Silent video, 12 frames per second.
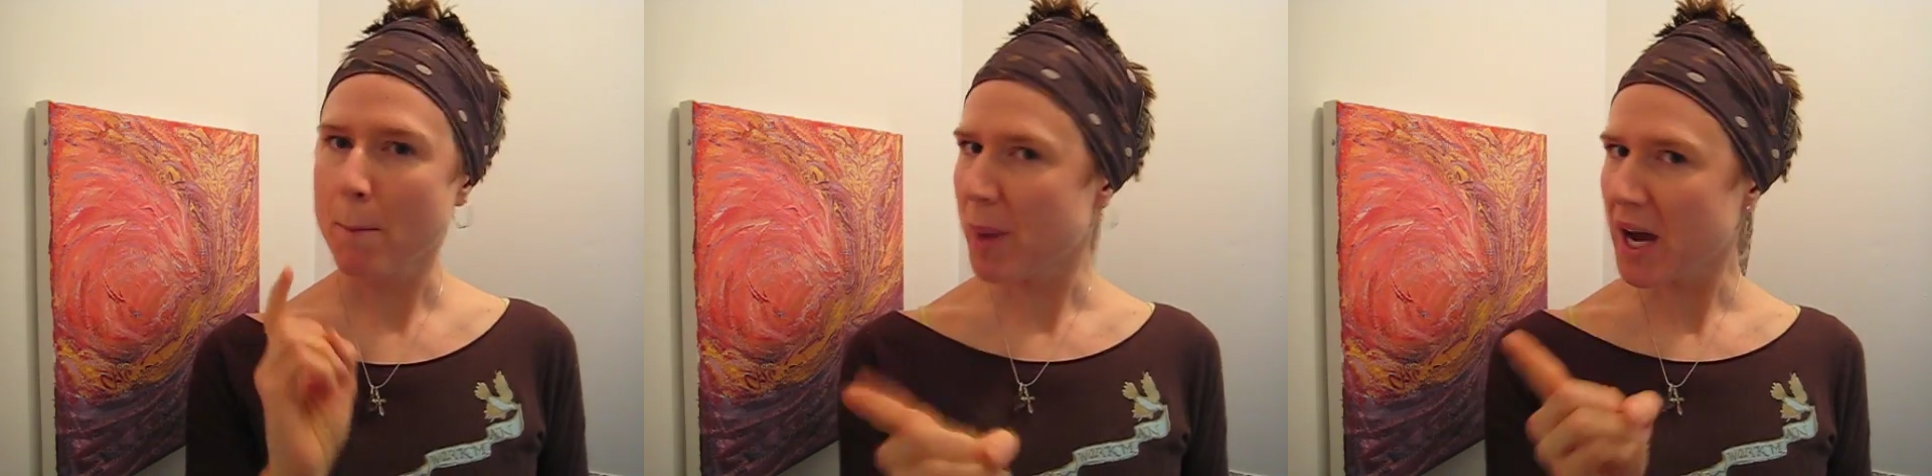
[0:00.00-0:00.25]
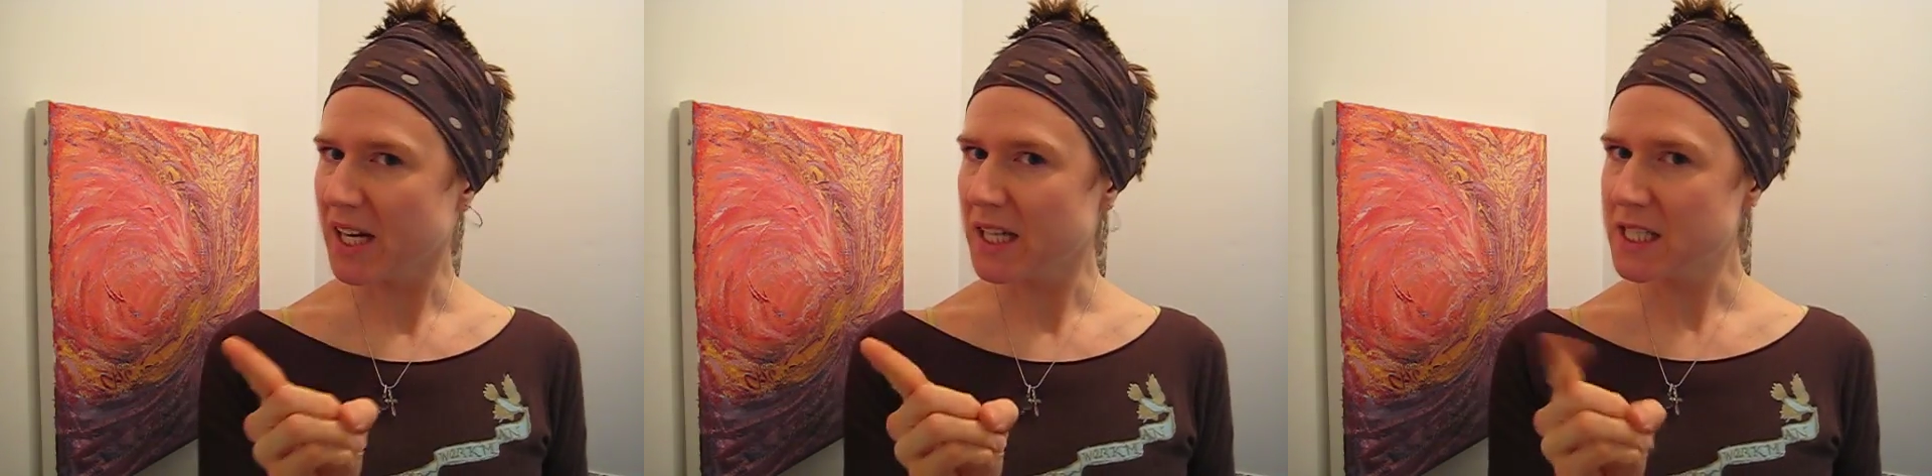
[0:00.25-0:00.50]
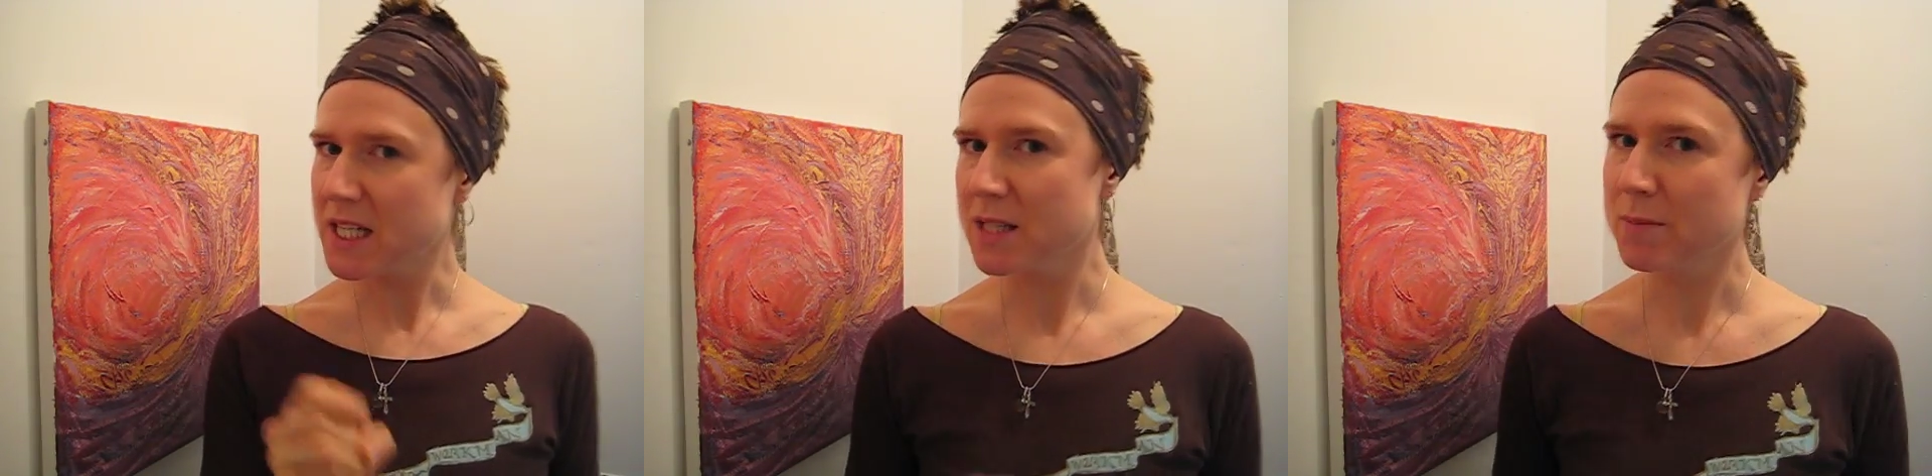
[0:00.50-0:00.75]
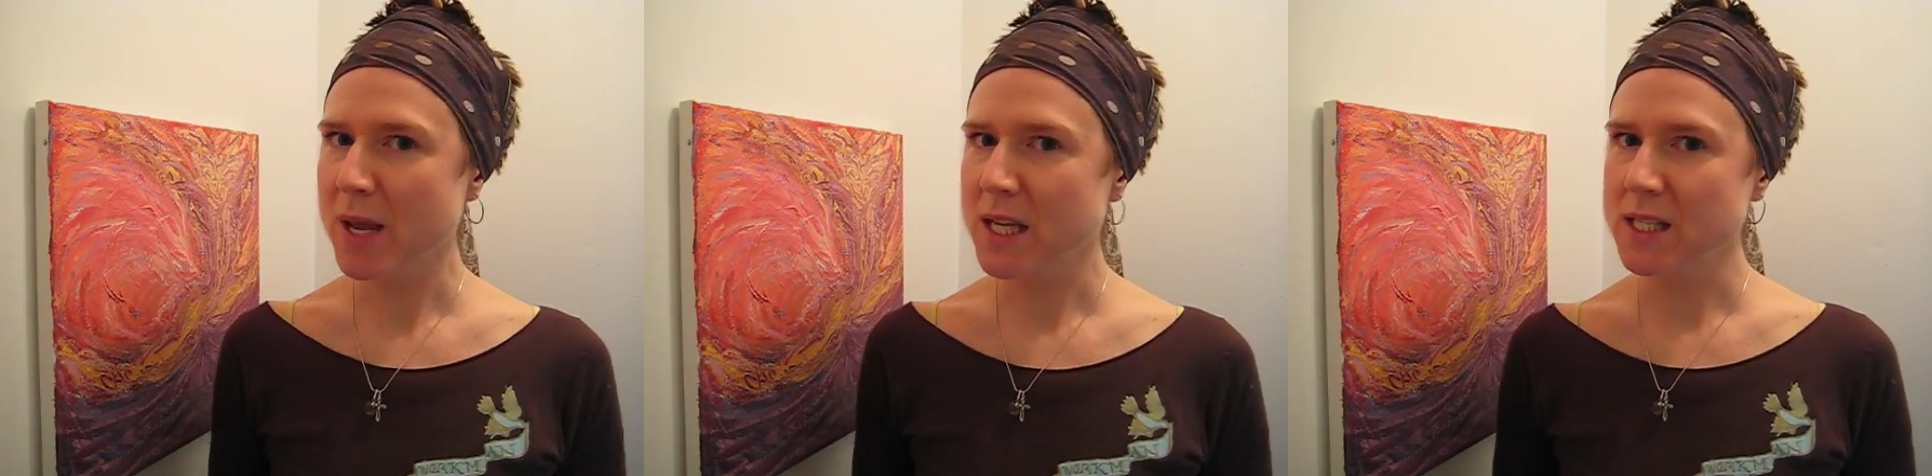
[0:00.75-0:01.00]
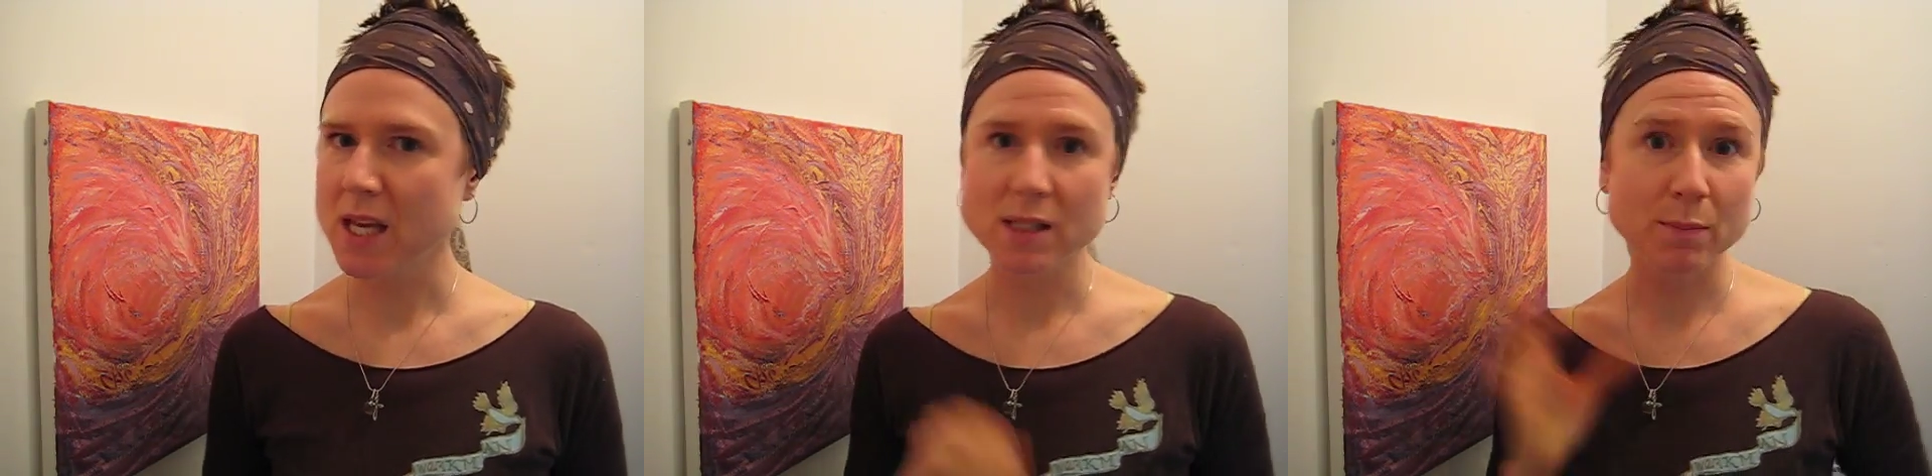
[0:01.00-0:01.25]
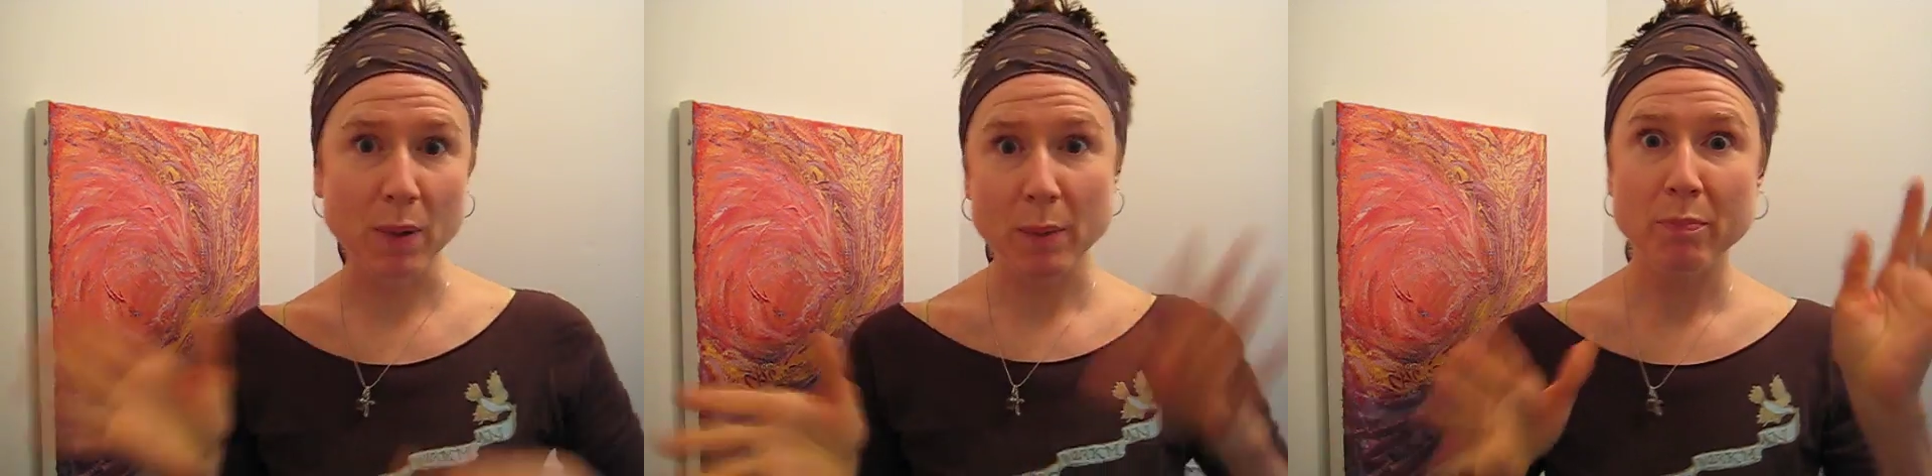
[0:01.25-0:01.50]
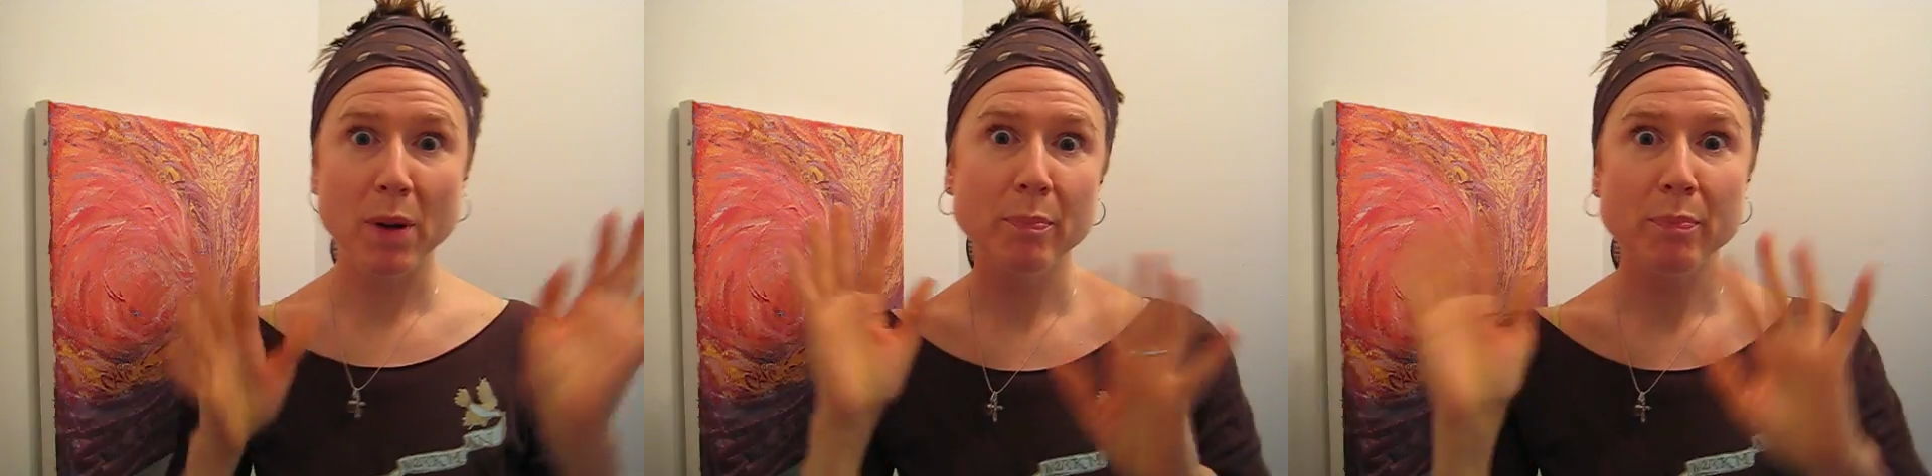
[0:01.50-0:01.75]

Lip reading: But it doesn't make sense. But.